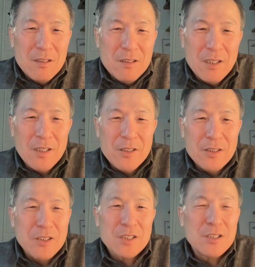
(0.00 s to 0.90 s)
Yeah, you
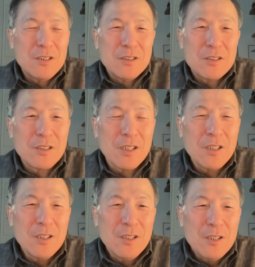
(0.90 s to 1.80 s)
just use
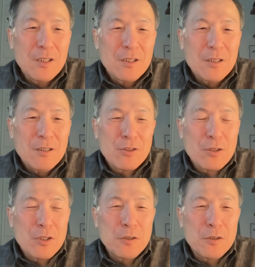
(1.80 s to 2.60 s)
two